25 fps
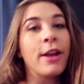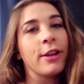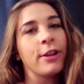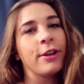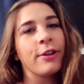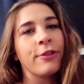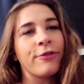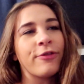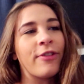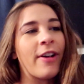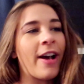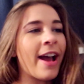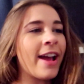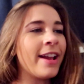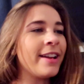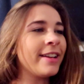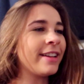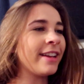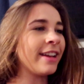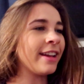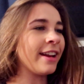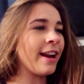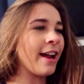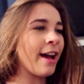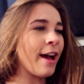you're fine.
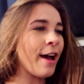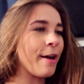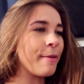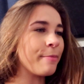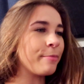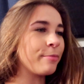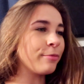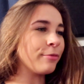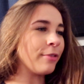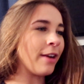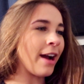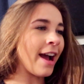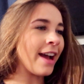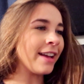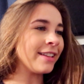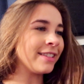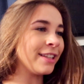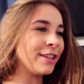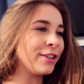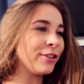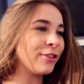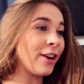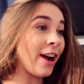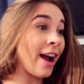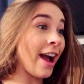Get up, rise
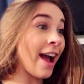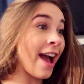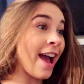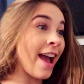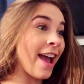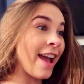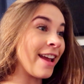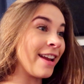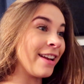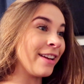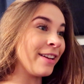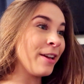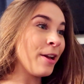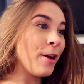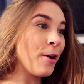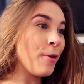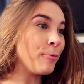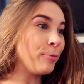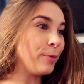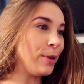and grind.